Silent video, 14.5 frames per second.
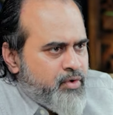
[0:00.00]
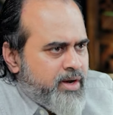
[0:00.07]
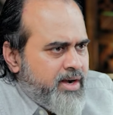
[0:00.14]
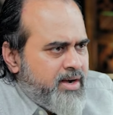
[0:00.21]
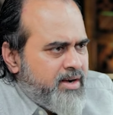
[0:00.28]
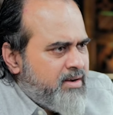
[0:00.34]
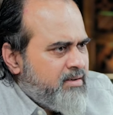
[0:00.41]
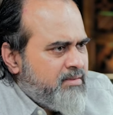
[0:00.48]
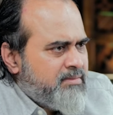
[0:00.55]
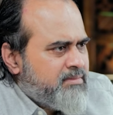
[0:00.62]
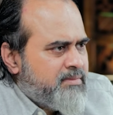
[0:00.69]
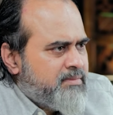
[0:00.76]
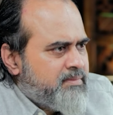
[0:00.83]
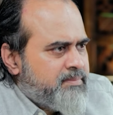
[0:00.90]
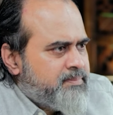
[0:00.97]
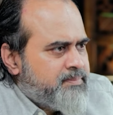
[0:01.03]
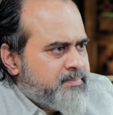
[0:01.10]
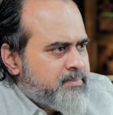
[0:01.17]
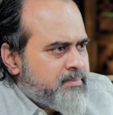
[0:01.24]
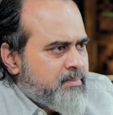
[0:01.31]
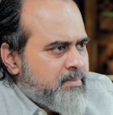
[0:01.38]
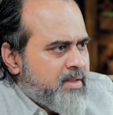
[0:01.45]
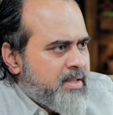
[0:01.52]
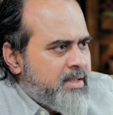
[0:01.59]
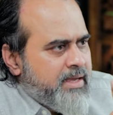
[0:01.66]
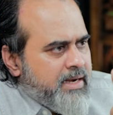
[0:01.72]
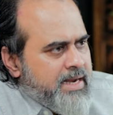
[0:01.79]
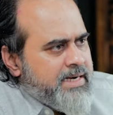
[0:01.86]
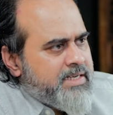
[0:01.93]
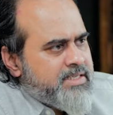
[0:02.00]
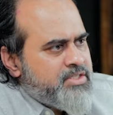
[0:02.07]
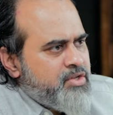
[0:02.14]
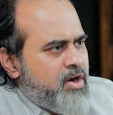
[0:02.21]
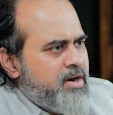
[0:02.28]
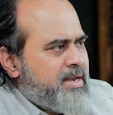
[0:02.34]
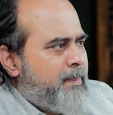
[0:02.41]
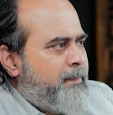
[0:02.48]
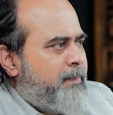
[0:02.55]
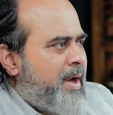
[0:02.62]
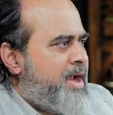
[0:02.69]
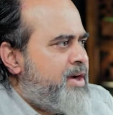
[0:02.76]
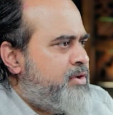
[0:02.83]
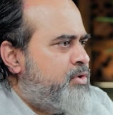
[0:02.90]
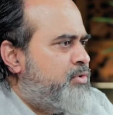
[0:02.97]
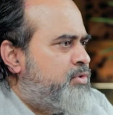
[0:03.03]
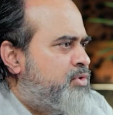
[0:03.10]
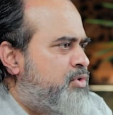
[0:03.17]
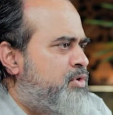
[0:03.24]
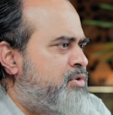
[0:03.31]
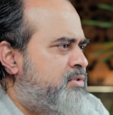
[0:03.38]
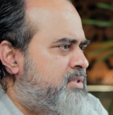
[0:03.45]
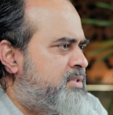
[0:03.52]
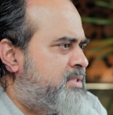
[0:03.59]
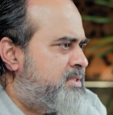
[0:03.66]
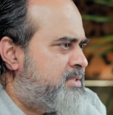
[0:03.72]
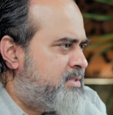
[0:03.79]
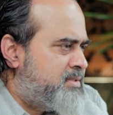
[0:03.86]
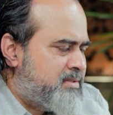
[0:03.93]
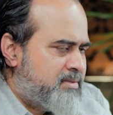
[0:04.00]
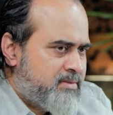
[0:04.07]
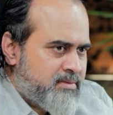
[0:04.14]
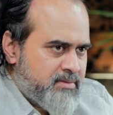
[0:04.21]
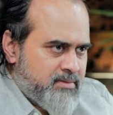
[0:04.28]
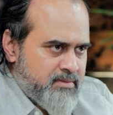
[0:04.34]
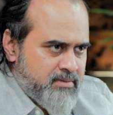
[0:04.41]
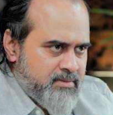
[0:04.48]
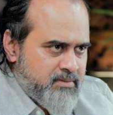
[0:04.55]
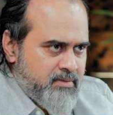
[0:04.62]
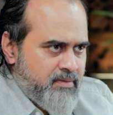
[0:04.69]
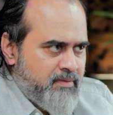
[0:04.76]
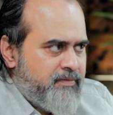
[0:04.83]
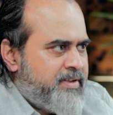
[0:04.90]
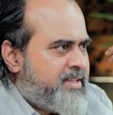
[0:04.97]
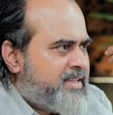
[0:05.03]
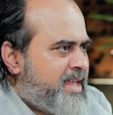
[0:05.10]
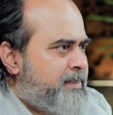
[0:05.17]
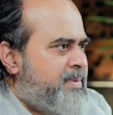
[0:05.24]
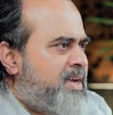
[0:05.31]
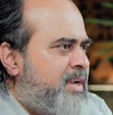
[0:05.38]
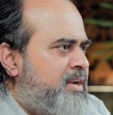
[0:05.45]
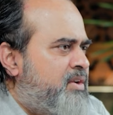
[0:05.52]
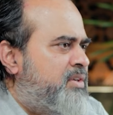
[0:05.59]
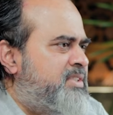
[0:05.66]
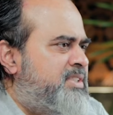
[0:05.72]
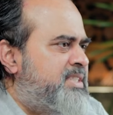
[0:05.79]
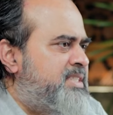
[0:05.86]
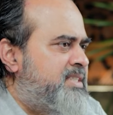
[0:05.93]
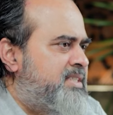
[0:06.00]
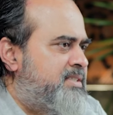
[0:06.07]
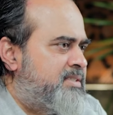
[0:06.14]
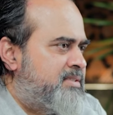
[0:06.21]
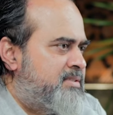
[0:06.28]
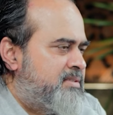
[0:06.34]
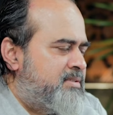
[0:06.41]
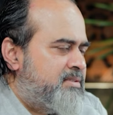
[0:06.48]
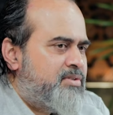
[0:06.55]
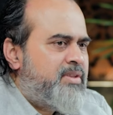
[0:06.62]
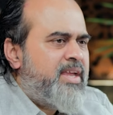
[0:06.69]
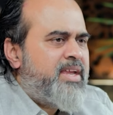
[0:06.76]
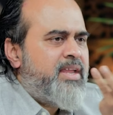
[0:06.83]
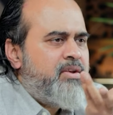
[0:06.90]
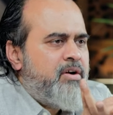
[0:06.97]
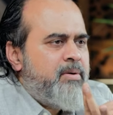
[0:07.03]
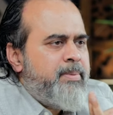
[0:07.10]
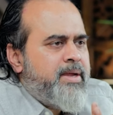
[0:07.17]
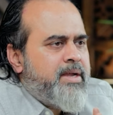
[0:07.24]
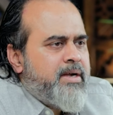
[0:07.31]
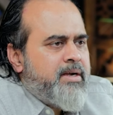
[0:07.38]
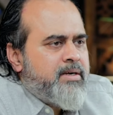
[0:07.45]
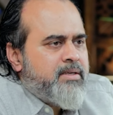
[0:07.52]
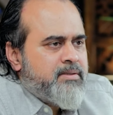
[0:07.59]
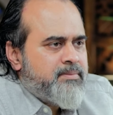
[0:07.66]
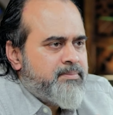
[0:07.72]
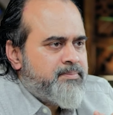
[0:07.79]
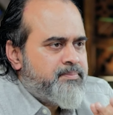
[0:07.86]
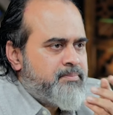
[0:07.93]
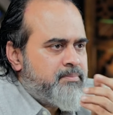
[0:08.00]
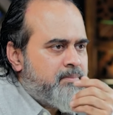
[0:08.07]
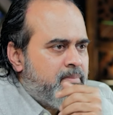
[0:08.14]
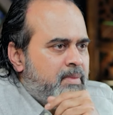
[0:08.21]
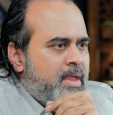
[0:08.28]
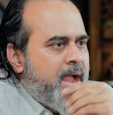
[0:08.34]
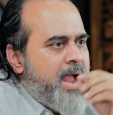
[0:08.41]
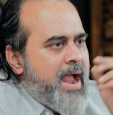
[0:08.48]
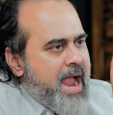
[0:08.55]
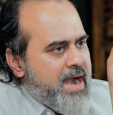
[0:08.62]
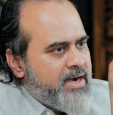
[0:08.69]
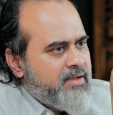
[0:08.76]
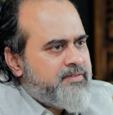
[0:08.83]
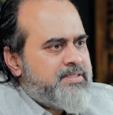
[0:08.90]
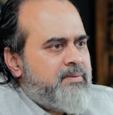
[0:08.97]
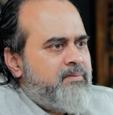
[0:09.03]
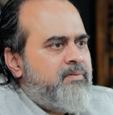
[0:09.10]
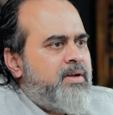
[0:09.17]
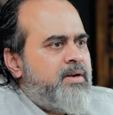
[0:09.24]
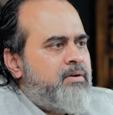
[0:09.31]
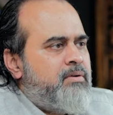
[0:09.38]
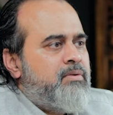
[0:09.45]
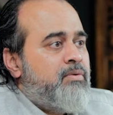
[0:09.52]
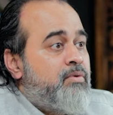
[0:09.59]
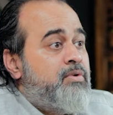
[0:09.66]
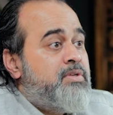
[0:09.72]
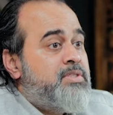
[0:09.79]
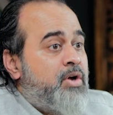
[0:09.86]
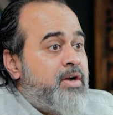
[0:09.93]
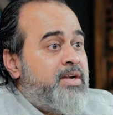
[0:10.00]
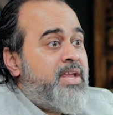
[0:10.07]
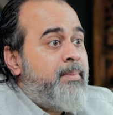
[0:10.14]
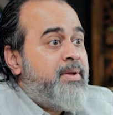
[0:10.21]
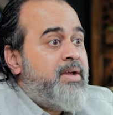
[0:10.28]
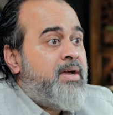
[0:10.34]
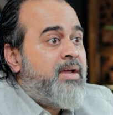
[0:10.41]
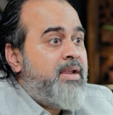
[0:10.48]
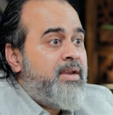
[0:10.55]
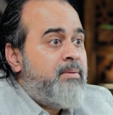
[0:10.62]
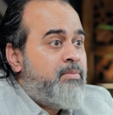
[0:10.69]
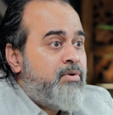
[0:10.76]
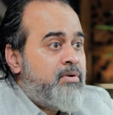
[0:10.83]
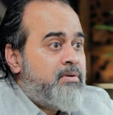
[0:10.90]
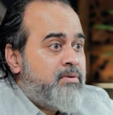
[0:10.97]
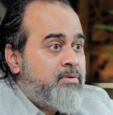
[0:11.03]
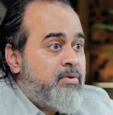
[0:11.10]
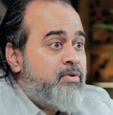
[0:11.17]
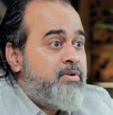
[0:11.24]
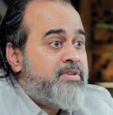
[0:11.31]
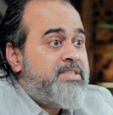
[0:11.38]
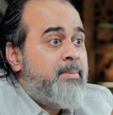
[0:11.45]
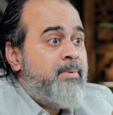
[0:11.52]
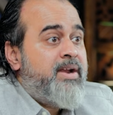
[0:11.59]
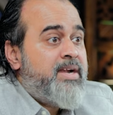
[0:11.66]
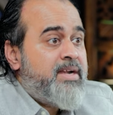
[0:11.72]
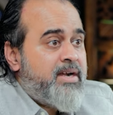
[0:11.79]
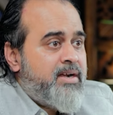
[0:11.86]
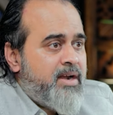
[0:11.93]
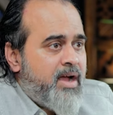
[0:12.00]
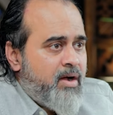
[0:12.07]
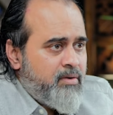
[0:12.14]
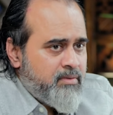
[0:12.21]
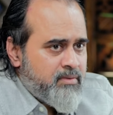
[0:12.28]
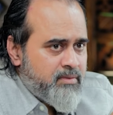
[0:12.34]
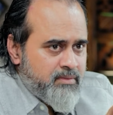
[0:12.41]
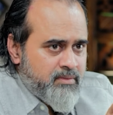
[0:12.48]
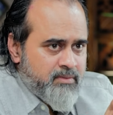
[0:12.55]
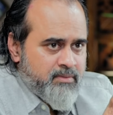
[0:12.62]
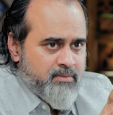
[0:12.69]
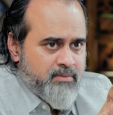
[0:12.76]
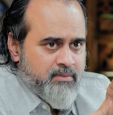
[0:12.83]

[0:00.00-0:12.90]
Have you killed it? No. Killing does not apply to those with chemical consciousness. So they cannot be killed. And if someone who is not chemical anymore, who is liberated now,